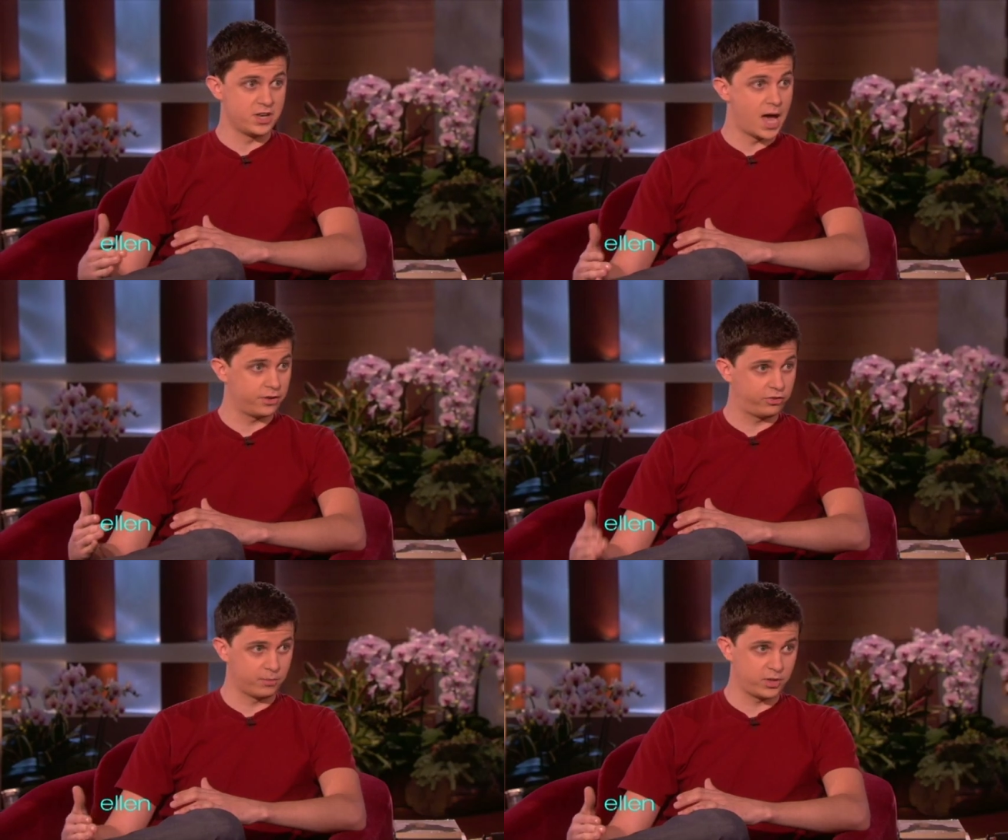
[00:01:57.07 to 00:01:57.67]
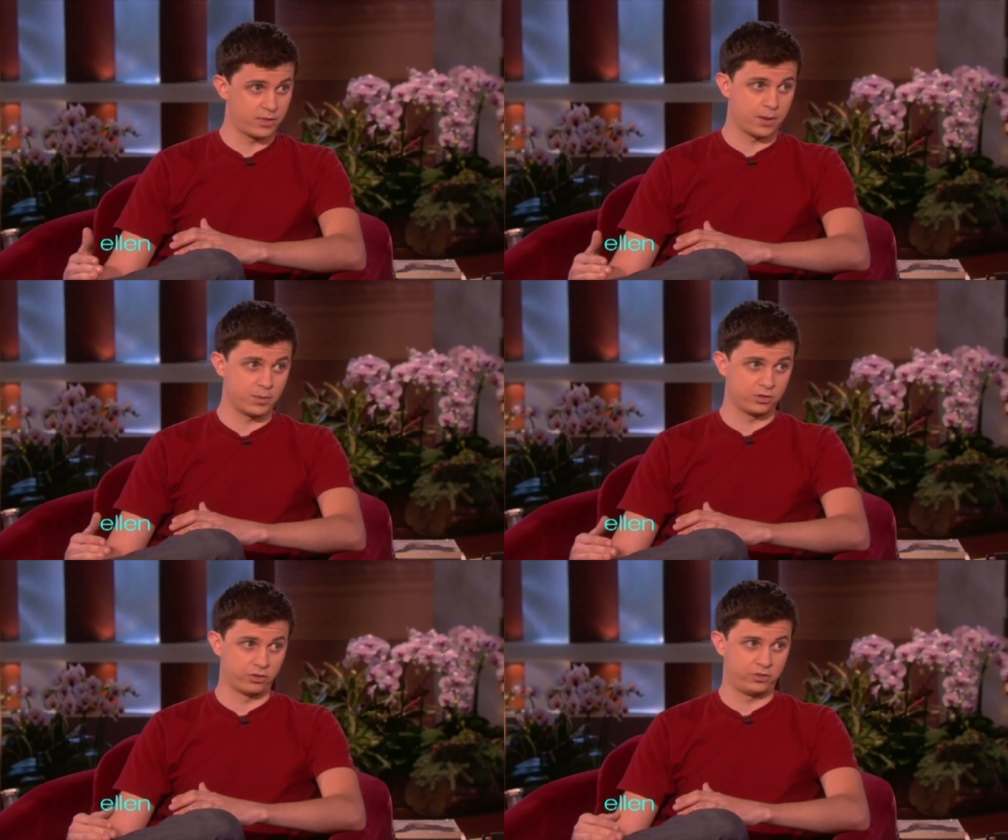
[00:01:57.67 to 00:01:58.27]
not something that I'm
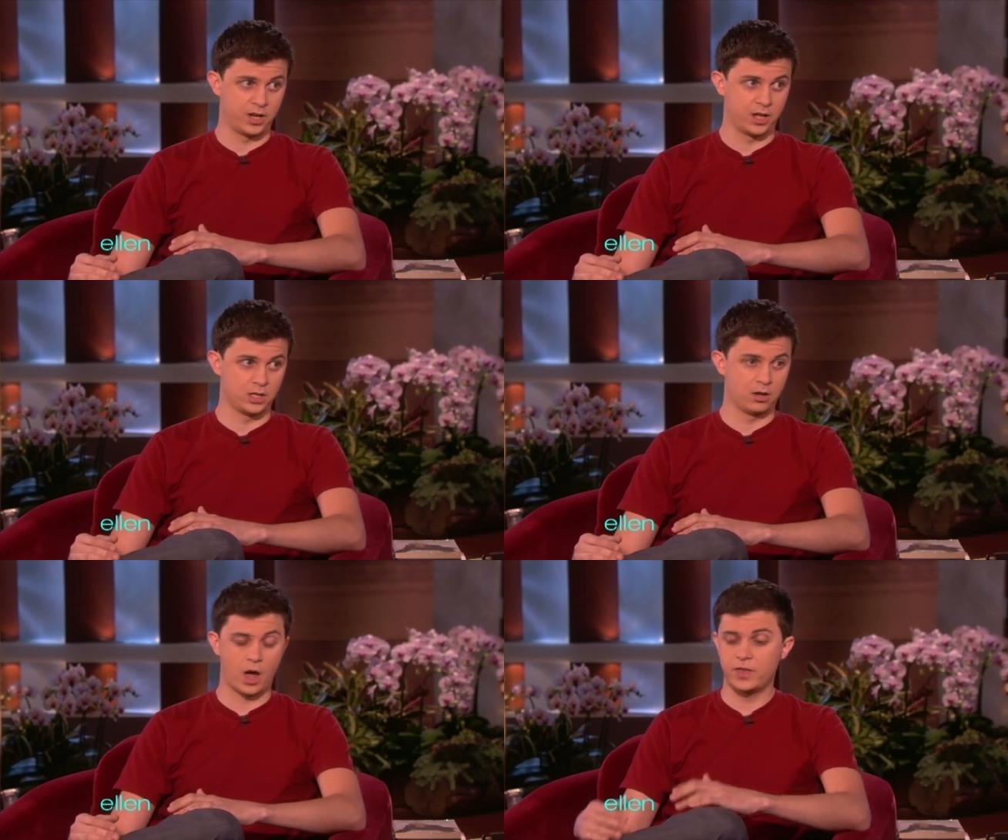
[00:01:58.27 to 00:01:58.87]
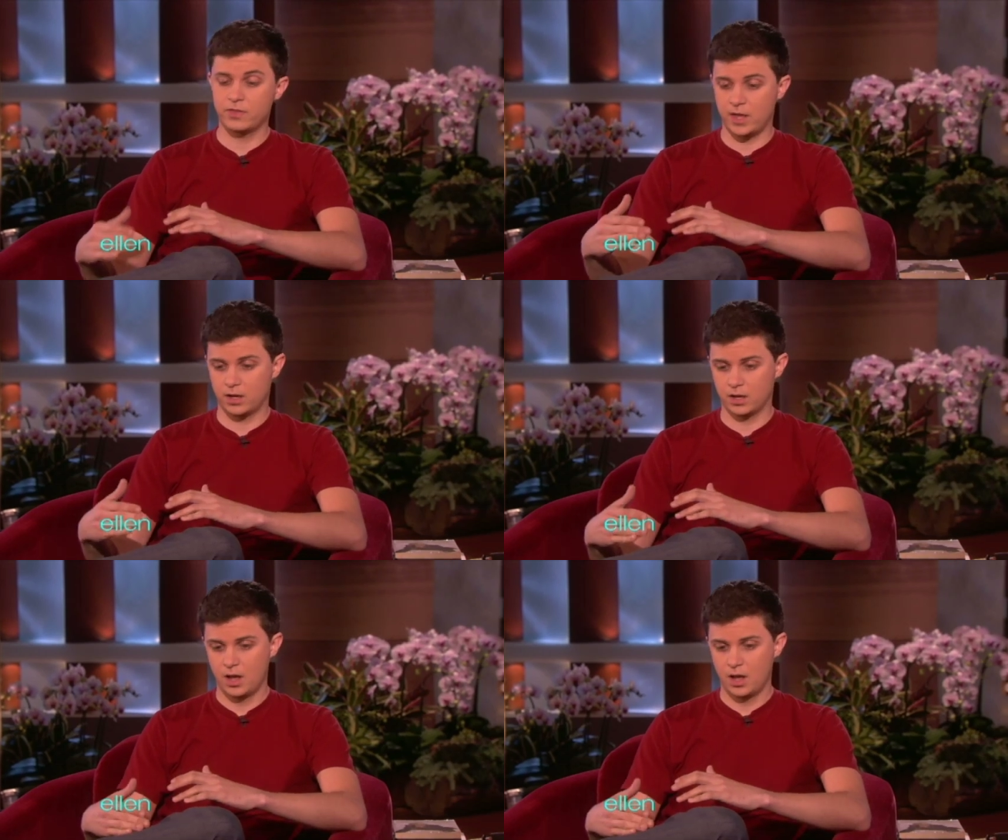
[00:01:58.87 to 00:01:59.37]
interested in. Uh -huh. you know? Uh-huh. I think that,